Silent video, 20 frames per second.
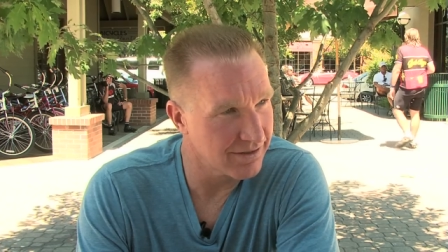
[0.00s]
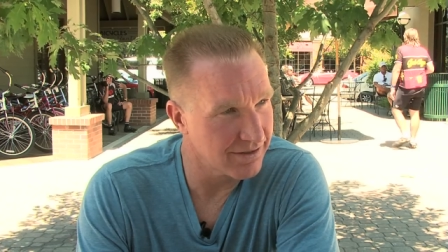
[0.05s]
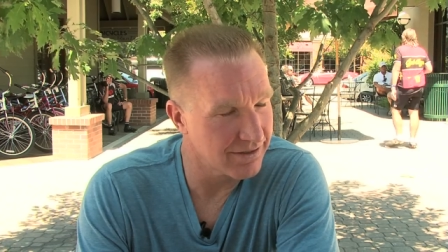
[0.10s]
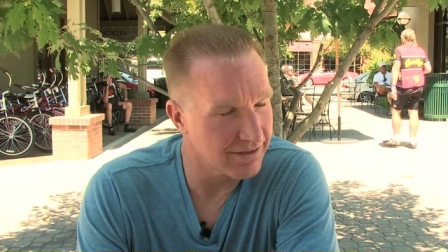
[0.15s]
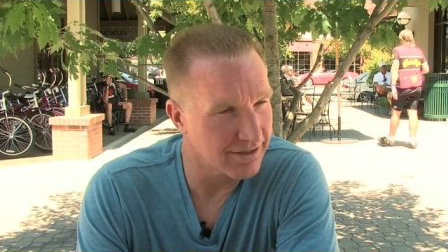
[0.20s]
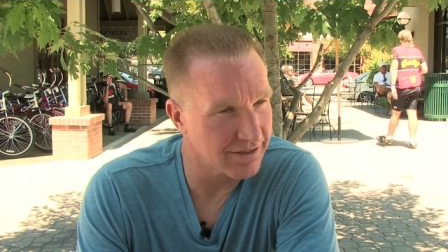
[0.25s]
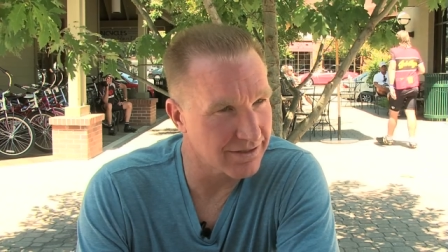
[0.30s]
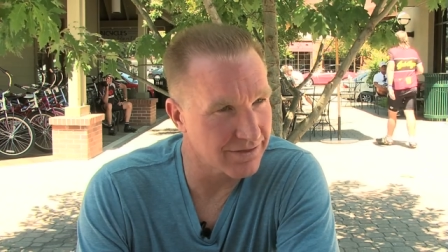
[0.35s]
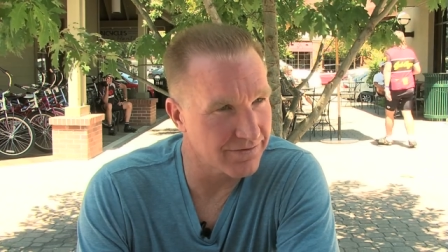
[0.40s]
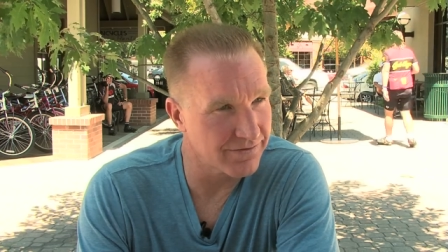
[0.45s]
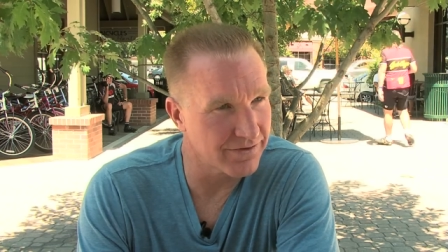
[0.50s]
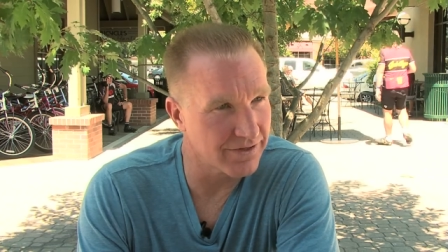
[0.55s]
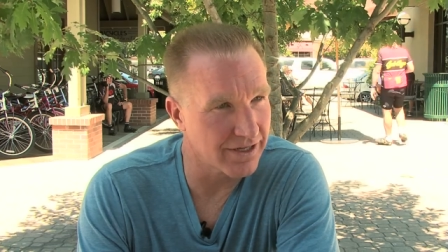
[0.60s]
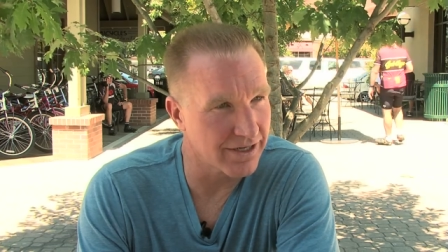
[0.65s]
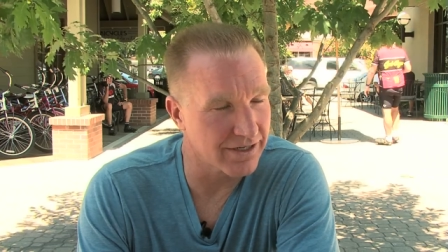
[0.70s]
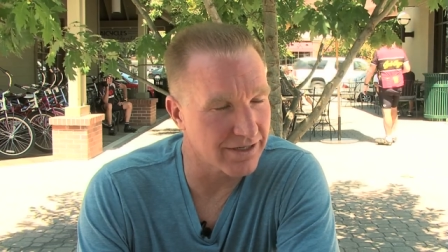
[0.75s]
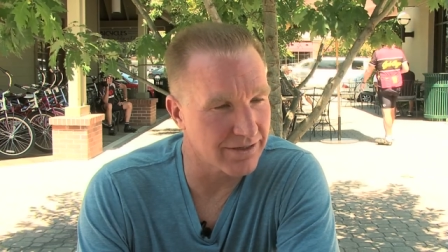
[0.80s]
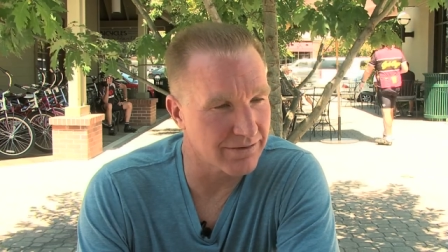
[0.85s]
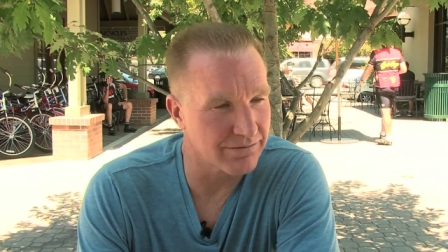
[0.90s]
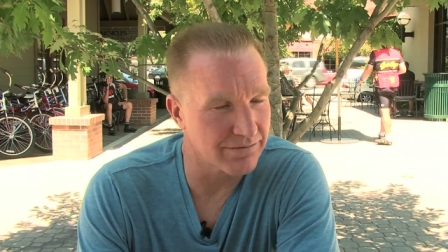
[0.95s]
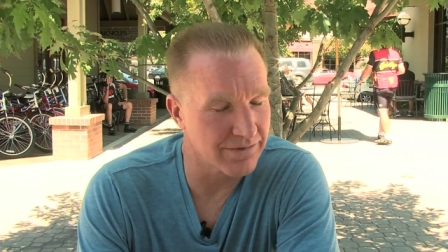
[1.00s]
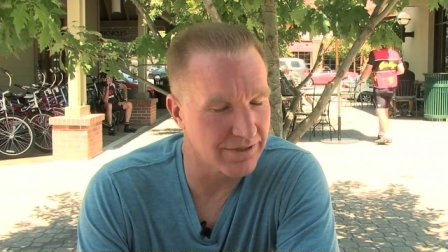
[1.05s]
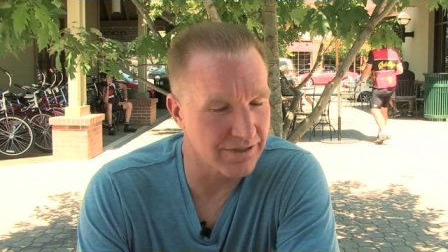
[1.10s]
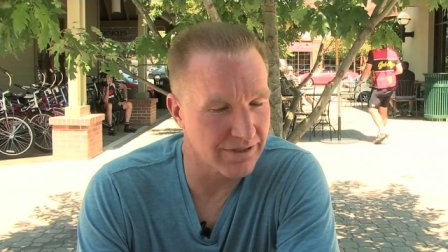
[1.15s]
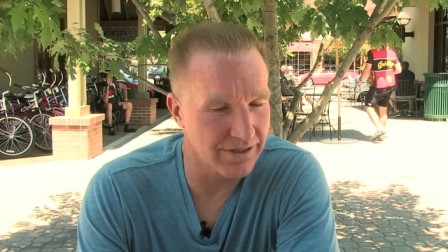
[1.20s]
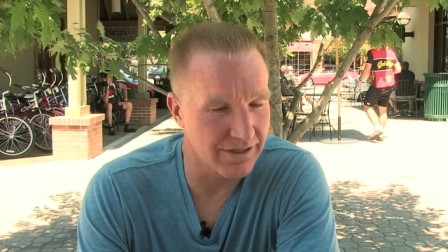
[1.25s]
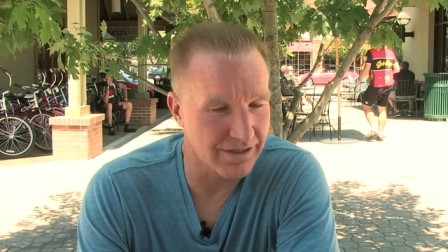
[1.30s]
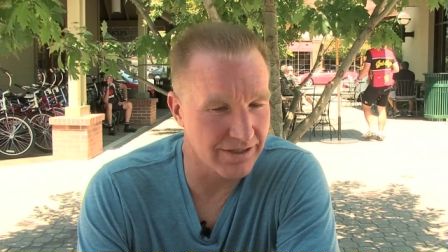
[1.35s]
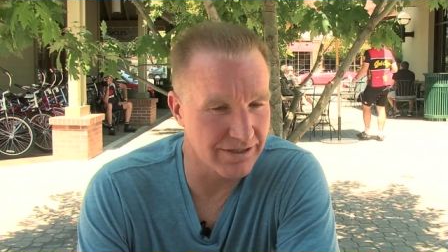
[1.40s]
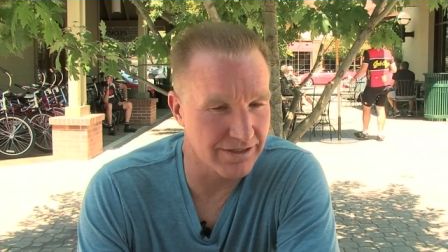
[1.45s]
and I just feel like I'm
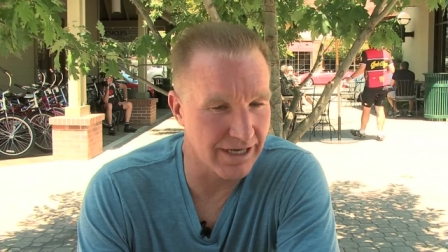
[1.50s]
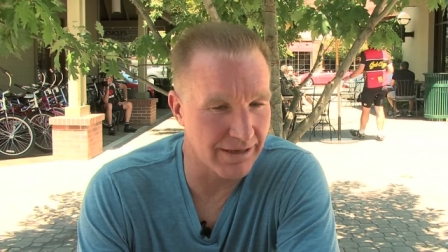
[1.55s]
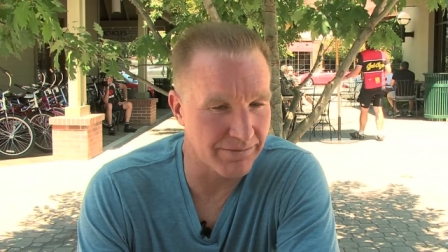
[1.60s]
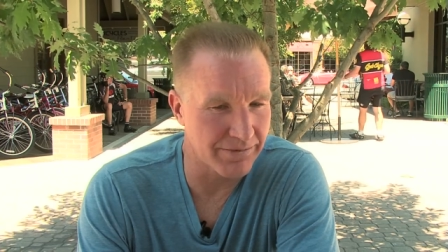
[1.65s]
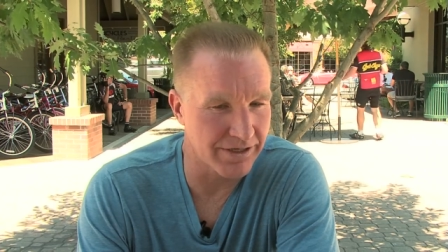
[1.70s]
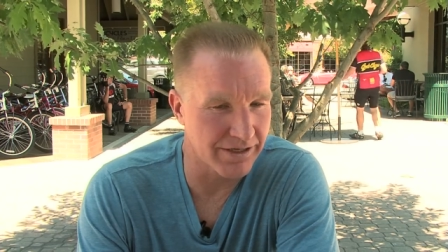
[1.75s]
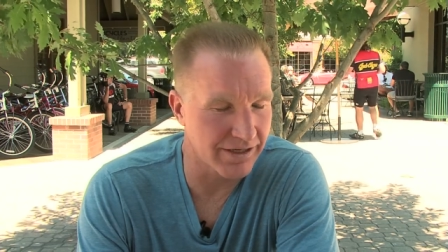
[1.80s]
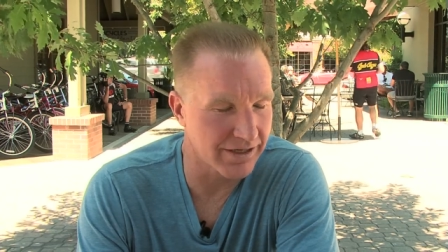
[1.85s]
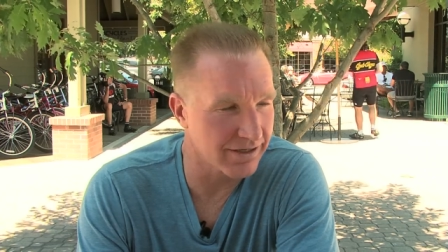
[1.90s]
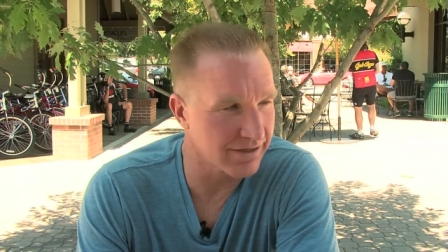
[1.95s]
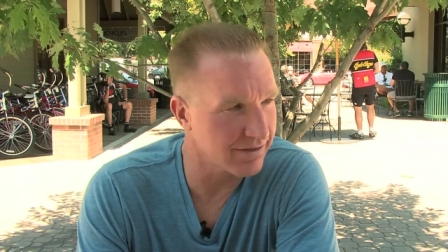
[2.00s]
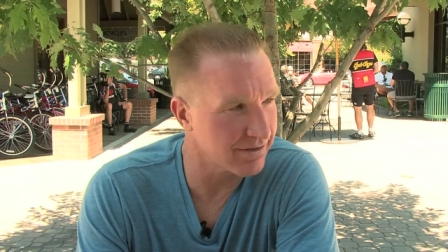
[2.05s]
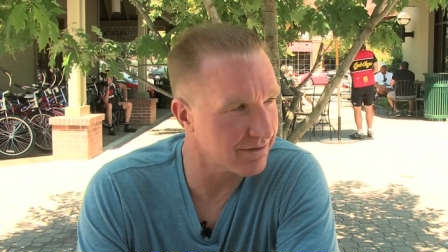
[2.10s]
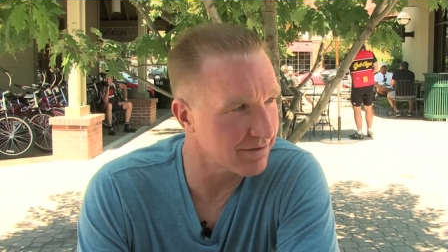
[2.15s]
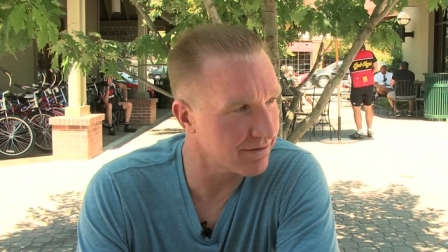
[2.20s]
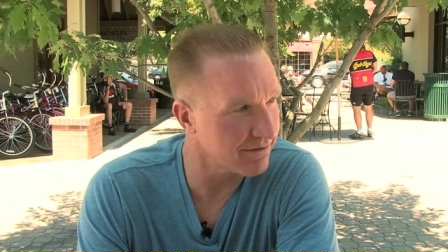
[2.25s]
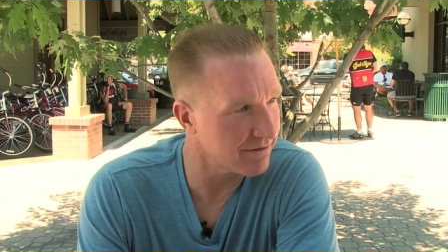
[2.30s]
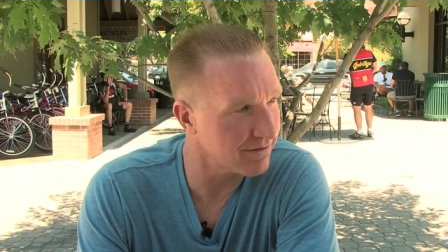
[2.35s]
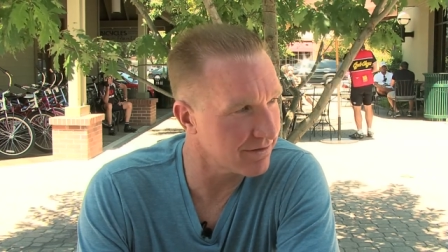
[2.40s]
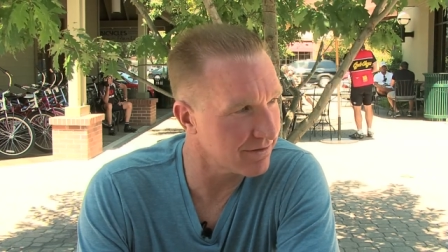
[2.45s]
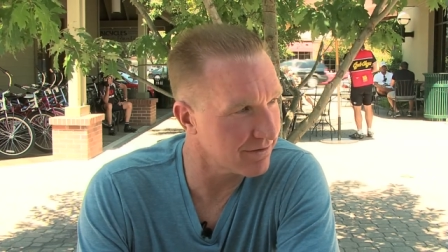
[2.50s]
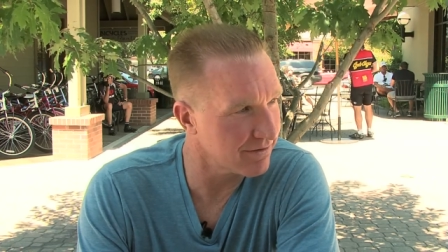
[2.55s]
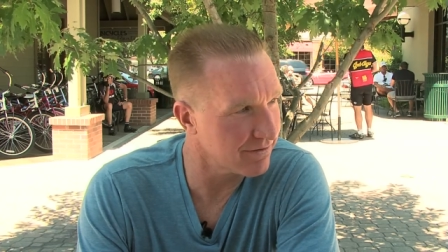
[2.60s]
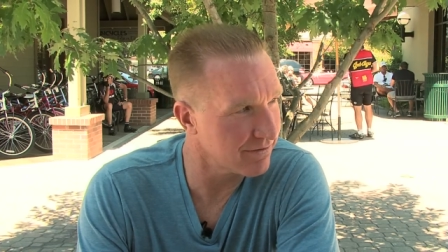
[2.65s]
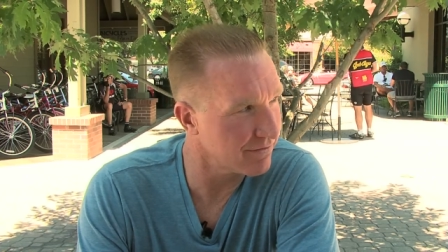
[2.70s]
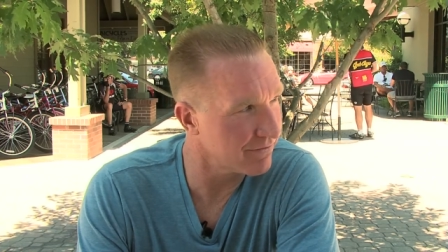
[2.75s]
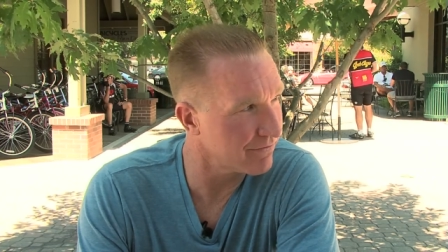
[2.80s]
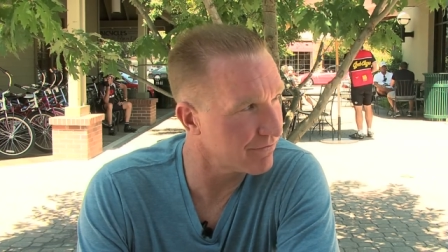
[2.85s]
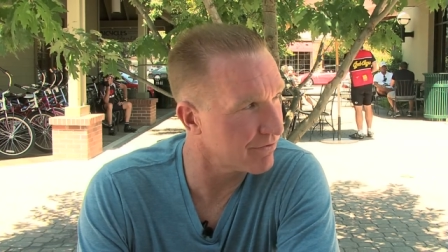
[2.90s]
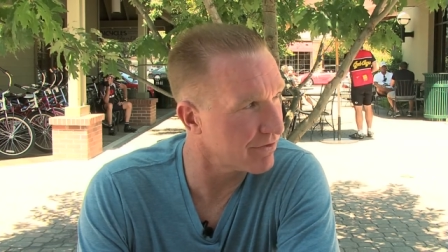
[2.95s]
uh, accepting it
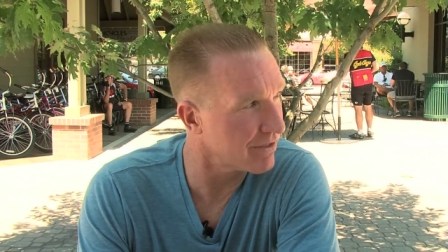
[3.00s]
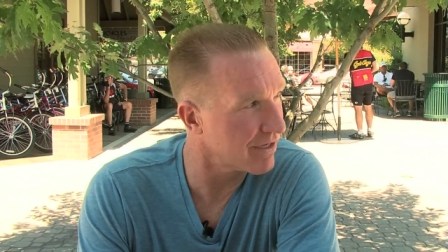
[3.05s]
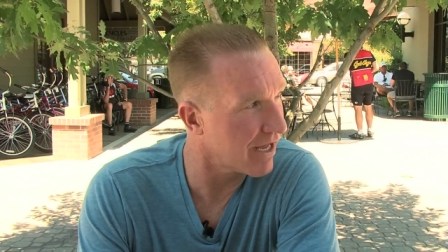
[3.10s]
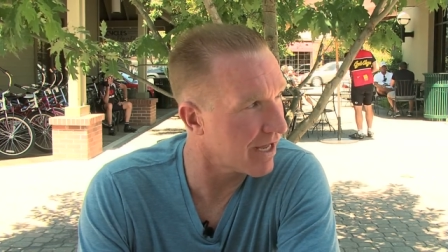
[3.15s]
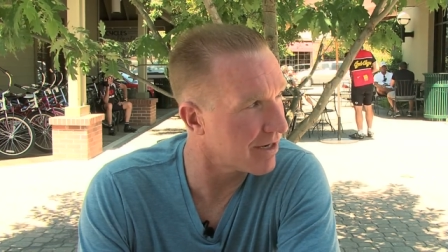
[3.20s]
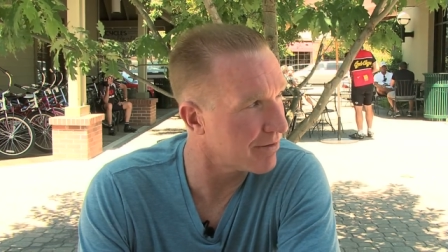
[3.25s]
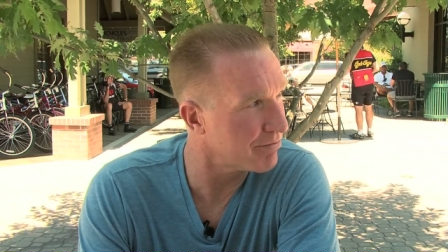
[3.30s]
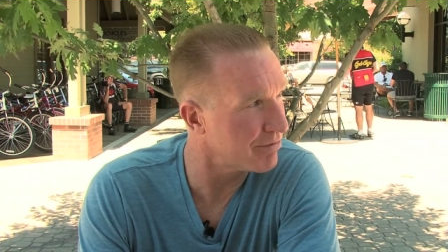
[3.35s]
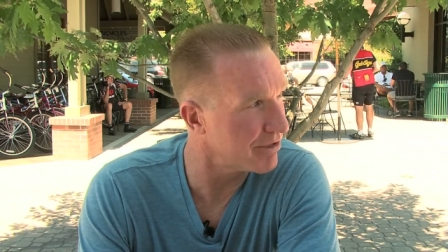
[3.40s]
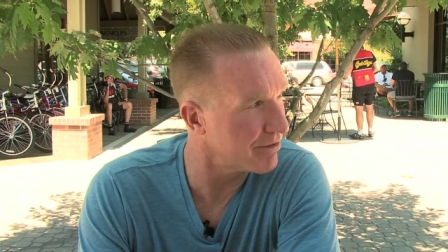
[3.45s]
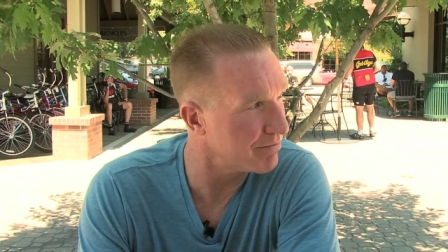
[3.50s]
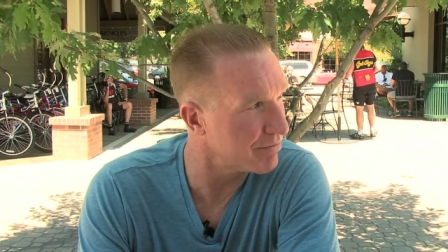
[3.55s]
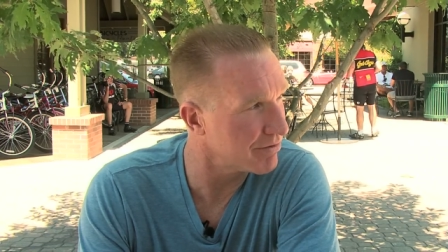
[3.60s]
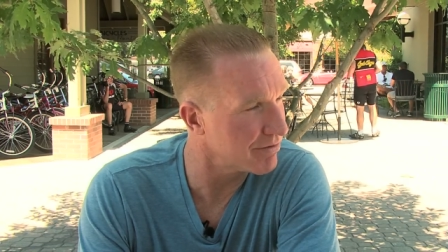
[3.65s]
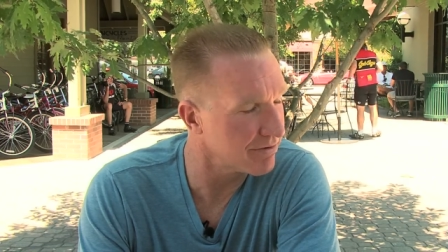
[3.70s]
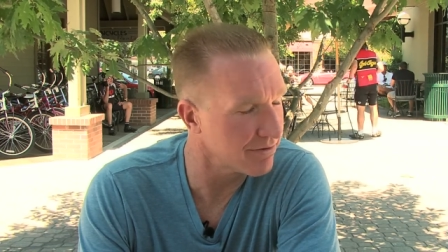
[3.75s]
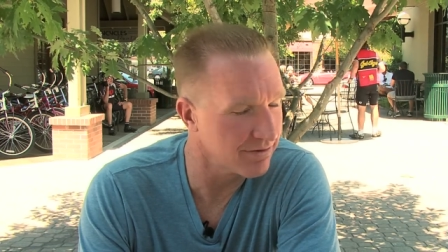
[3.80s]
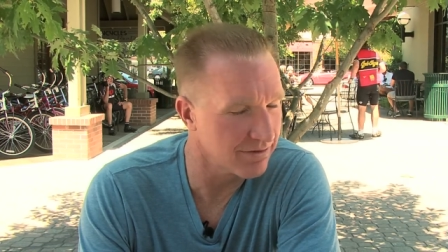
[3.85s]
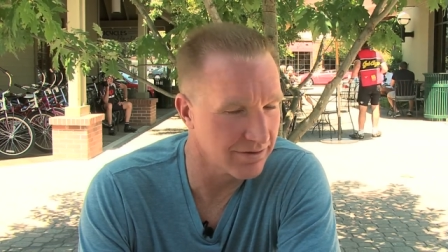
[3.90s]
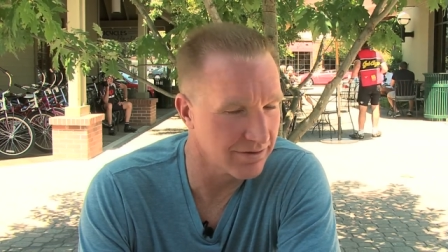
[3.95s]
for a lot of people.